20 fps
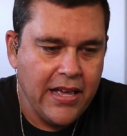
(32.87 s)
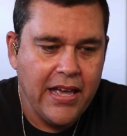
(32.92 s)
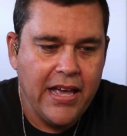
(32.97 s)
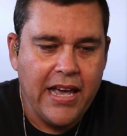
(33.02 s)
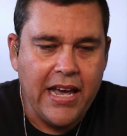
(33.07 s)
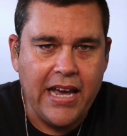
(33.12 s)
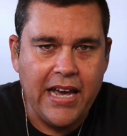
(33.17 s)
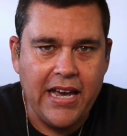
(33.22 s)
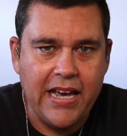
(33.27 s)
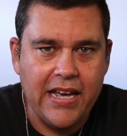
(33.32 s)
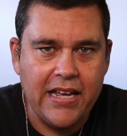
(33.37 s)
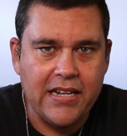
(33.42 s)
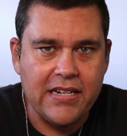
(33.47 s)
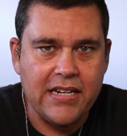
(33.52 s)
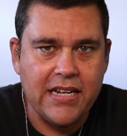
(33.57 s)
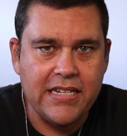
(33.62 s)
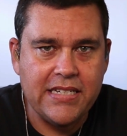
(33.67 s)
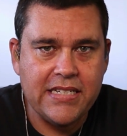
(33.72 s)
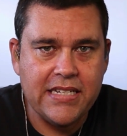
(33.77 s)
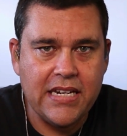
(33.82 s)
And
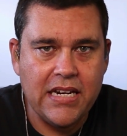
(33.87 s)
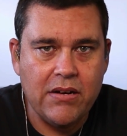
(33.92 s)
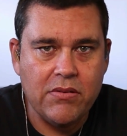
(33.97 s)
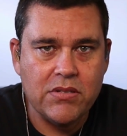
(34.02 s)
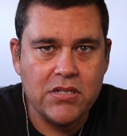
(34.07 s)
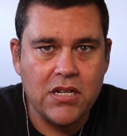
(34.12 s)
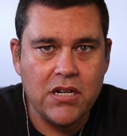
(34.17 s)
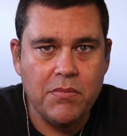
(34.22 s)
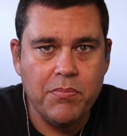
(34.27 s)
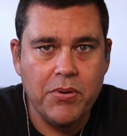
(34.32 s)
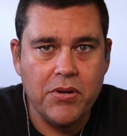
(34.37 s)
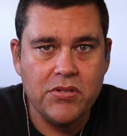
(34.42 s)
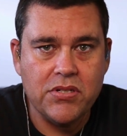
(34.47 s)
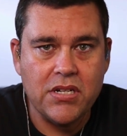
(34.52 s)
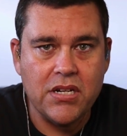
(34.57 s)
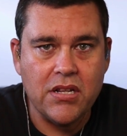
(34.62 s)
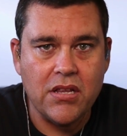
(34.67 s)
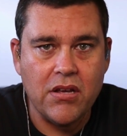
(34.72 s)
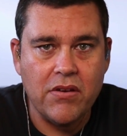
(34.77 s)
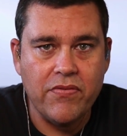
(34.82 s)
I said I was going to post
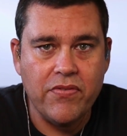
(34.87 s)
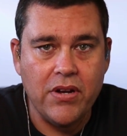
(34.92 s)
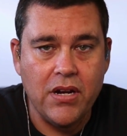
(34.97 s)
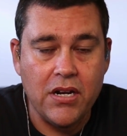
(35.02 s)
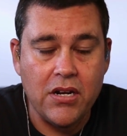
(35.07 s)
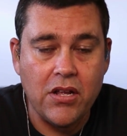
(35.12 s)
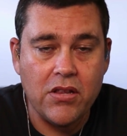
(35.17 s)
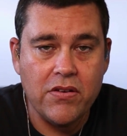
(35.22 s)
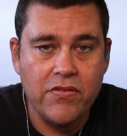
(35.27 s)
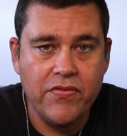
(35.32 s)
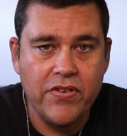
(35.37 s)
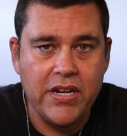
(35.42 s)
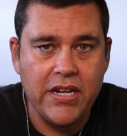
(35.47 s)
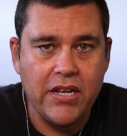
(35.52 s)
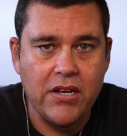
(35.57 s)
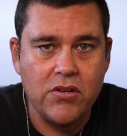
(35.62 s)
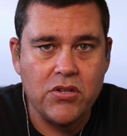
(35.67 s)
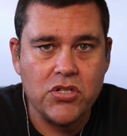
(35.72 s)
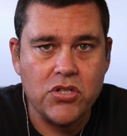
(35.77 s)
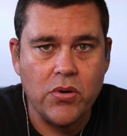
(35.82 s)
another
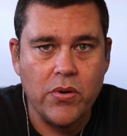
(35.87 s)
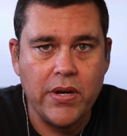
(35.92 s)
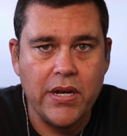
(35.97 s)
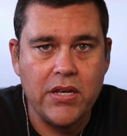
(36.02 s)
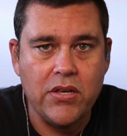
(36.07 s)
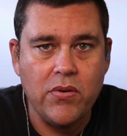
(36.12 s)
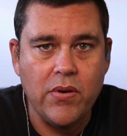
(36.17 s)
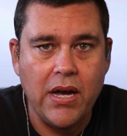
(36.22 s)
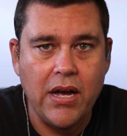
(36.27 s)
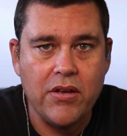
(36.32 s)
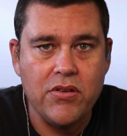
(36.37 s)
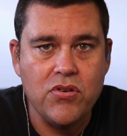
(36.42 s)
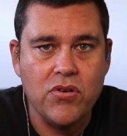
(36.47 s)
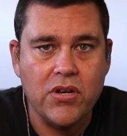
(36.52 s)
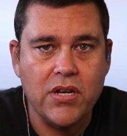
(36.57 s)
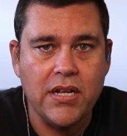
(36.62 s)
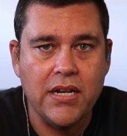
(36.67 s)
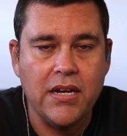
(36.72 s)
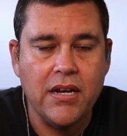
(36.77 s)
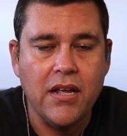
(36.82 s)
video showing you how you
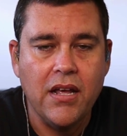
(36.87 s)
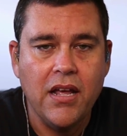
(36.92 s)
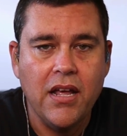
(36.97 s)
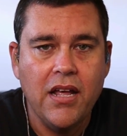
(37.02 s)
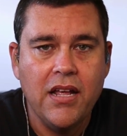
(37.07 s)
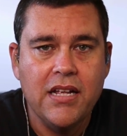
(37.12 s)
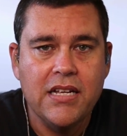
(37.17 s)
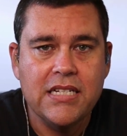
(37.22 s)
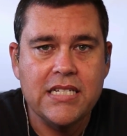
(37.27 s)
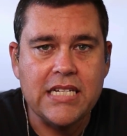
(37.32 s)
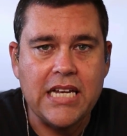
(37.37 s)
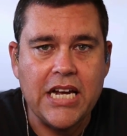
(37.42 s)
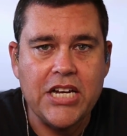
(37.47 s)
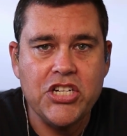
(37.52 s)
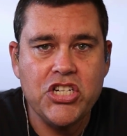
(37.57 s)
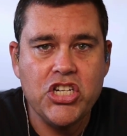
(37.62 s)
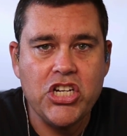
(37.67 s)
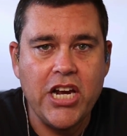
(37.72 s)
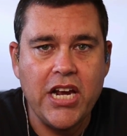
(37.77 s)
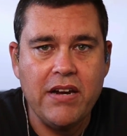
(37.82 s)
can
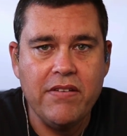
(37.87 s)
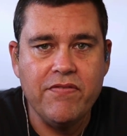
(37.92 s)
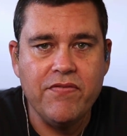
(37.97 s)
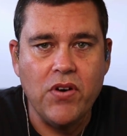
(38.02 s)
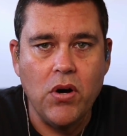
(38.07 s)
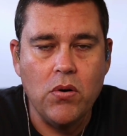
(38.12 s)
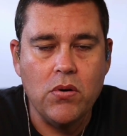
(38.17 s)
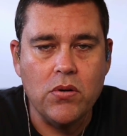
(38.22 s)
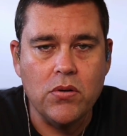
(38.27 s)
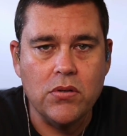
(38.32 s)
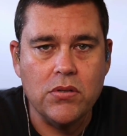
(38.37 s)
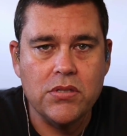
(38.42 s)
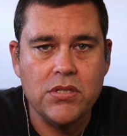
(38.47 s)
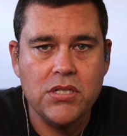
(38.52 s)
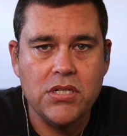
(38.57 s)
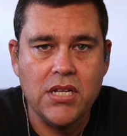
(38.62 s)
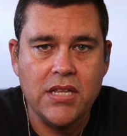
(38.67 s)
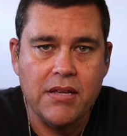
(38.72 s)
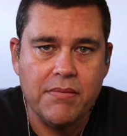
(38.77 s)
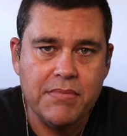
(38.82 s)
sidechain vocals
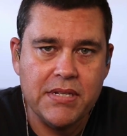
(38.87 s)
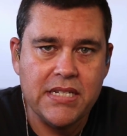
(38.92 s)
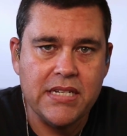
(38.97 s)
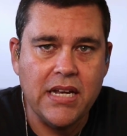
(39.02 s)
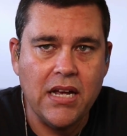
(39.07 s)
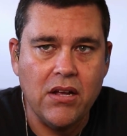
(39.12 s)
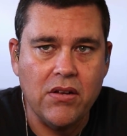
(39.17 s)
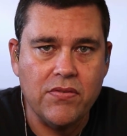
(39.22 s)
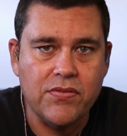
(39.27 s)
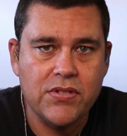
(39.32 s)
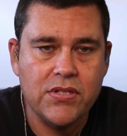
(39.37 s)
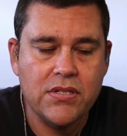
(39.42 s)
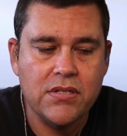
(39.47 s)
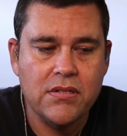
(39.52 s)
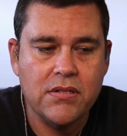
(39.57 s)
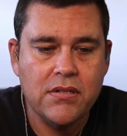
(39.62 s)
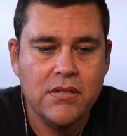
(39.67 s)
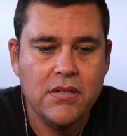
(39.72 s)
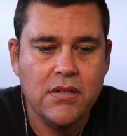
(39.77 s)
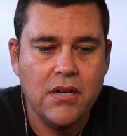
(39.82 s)
to themselves,
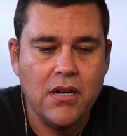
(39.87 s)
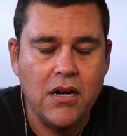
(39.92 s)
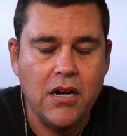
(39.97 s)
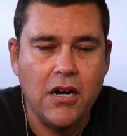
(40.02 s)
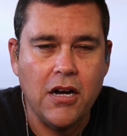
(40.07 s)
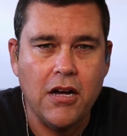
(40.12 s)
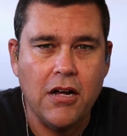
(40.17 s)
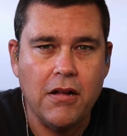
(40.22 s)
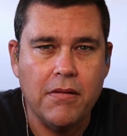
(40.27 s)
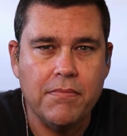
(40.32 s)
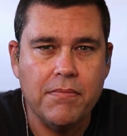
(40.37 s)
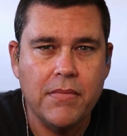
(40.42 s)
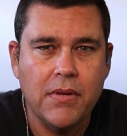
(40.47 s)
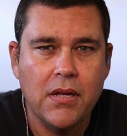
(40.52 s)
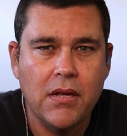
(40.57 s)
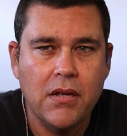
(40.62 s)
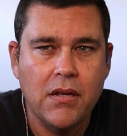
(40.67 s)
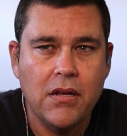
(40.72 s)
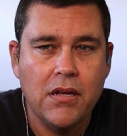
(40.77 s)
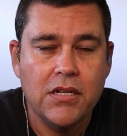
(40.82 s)

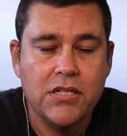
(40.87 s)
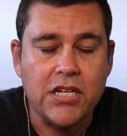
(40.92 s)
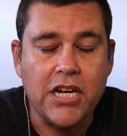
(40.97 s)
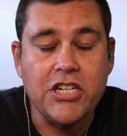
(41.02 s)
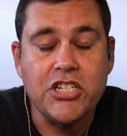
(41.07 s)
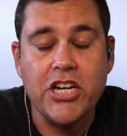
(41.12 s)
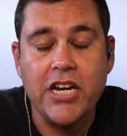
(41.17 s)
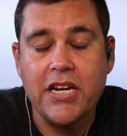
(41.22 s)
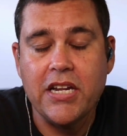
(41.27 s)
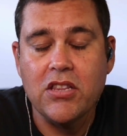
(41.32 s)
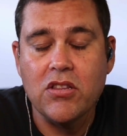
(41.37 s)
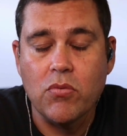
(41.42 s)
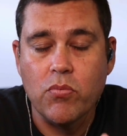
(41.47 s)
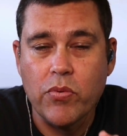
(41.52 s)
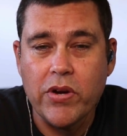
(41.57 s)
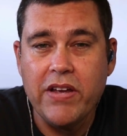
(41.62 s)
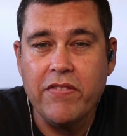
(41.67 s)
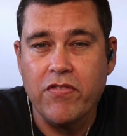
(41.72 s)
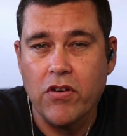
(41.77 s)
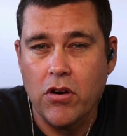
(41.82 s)
sidechaining the
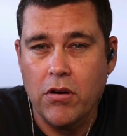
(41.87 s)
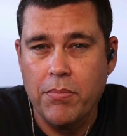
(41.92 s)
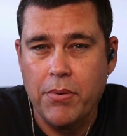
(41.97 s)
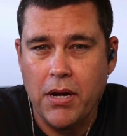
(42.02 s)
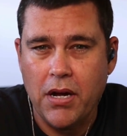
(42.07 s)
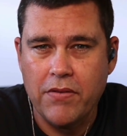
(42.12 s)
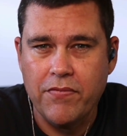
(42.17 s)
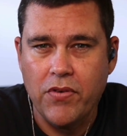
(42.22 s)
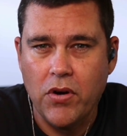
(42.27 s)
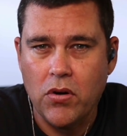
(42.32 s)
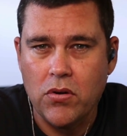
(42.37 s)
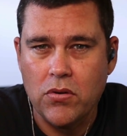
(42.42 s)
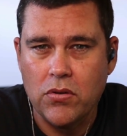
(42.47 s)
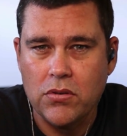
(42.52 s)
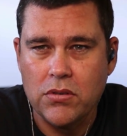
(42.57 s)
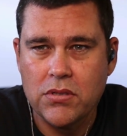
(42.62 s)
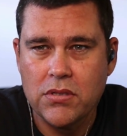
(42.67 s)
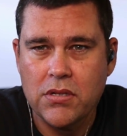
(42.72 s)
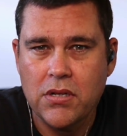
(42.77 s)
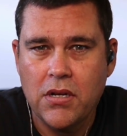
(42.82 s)
reverb on
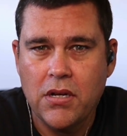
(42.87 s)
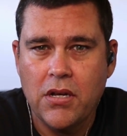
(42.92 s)
vocals,